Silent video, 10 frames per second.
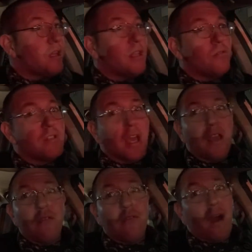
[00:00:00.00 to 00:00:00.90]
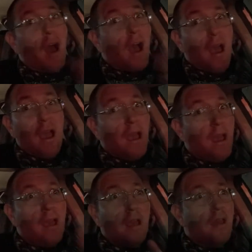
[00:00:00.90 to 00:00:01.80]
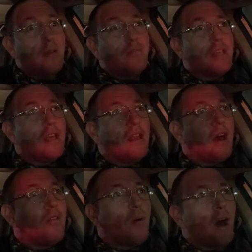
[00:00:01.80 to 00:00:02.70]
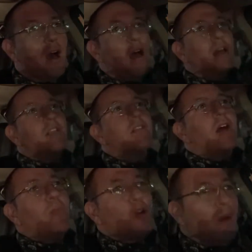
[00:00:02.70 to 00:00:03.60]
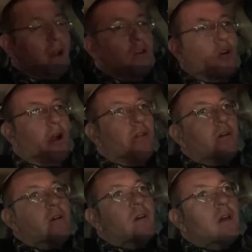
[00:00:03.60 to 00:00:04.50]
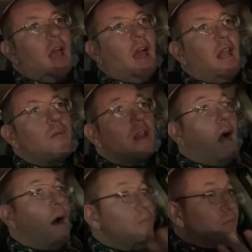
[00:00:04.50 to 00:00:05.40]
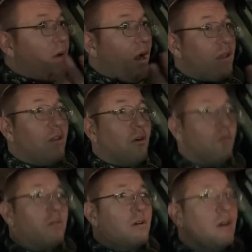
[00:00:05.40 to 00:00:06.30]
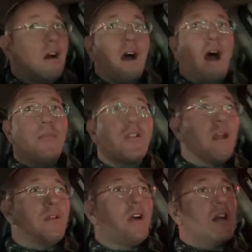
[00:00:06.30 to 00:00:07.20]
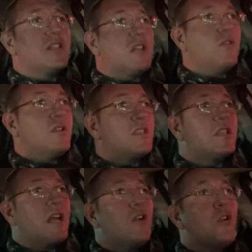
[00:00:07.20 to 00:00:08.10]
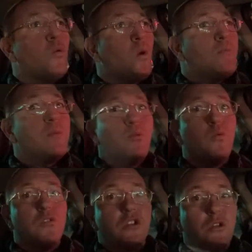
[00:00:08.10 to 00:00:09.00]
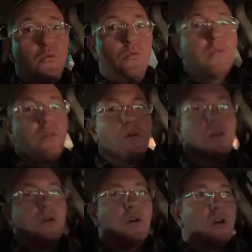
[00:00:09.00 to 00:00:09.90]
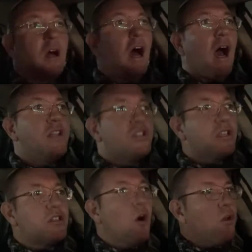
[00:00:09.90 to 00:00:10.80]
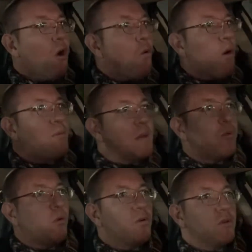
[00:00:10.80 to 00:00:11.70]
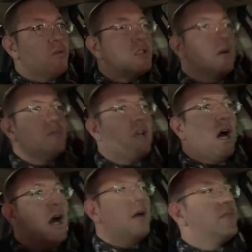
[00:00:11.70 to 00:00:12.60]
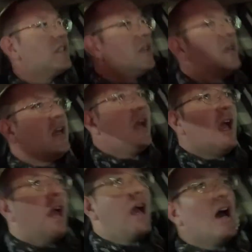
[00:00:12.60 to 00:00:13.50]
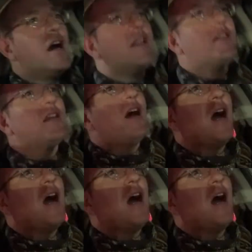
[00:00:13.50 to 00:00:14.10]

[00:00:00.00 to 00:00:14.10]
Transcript: those negative vibes in. Otherwise, I'm gonna go back underground. And I mean, I'm trying to be cautious anyways, just because I don't know what people will do. I just don't know what people will do sometimes. And I